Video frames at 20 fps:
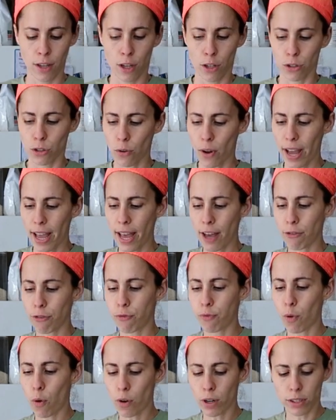So I have
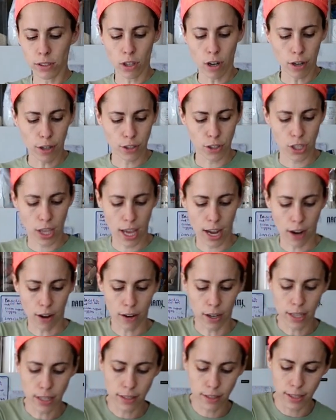4 large
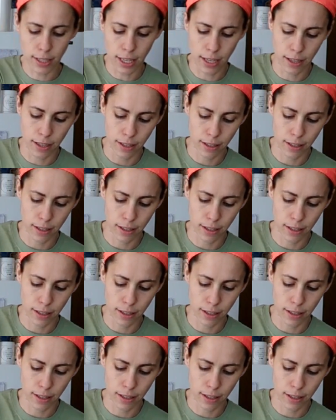carrots